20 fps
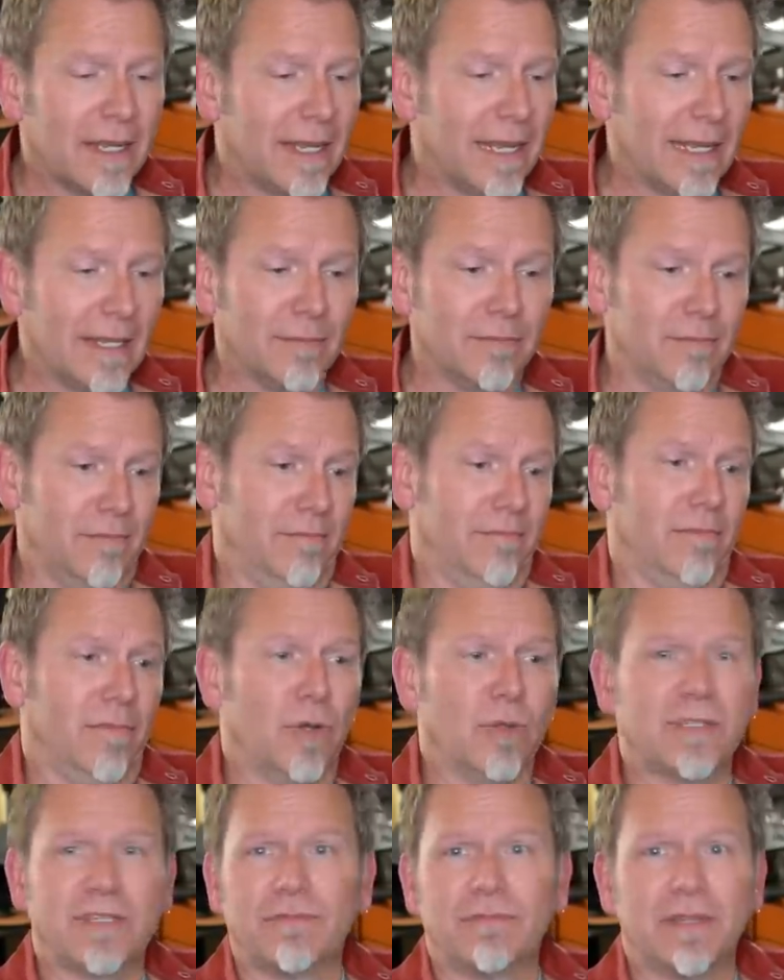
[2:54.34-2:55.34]
And
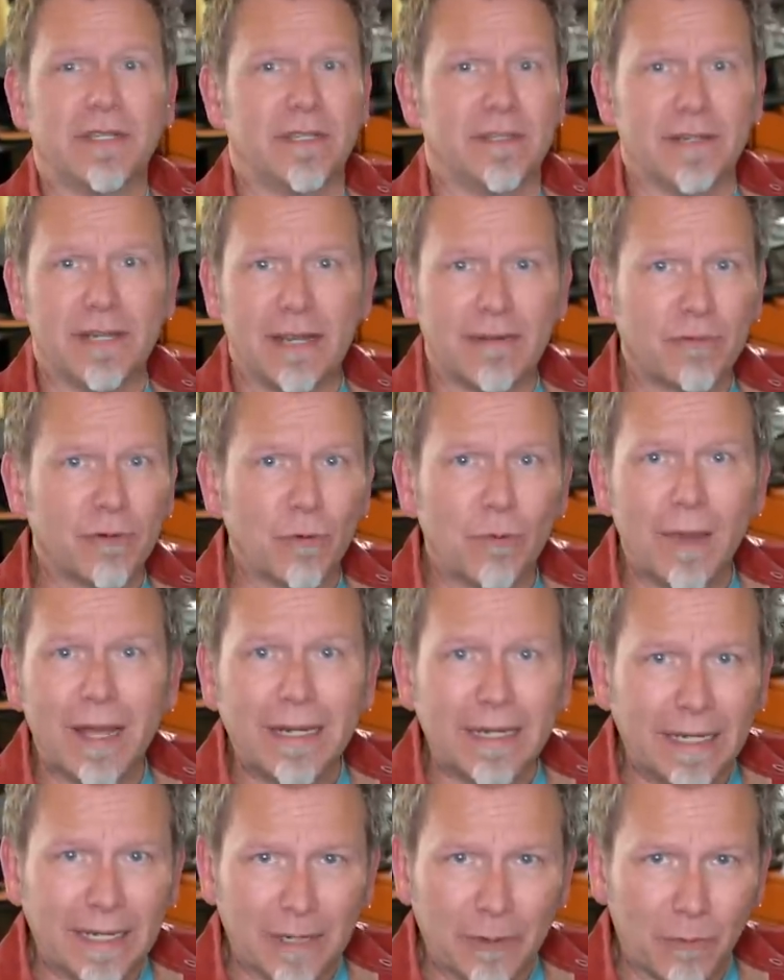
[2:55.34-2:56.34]
most of it never
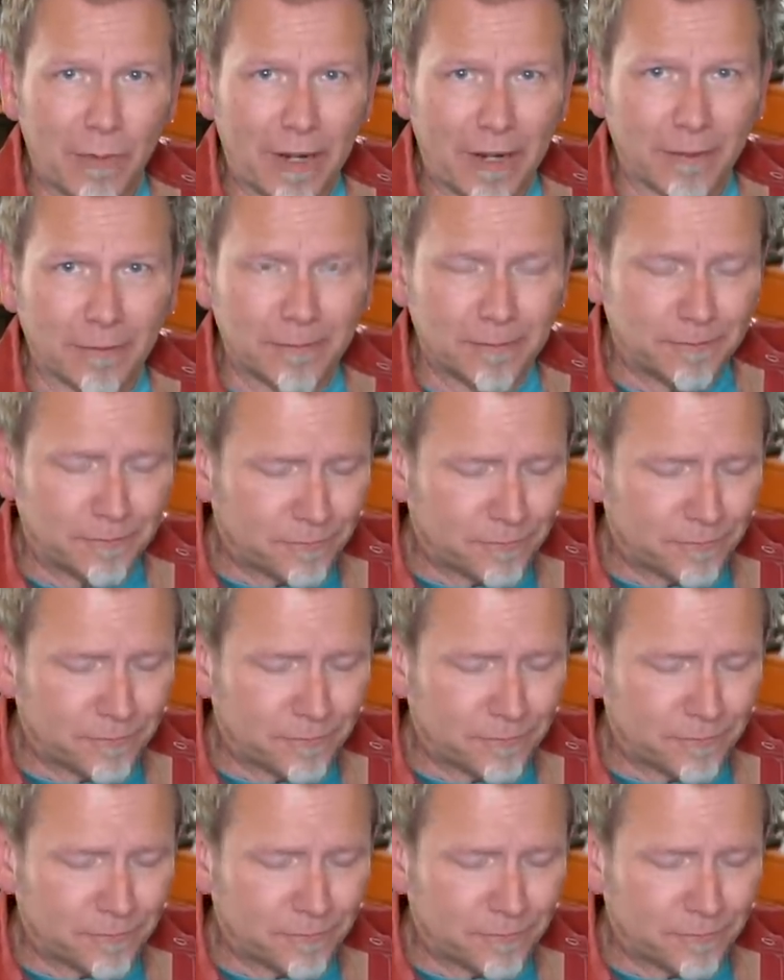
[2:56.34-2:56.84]
went anywhere.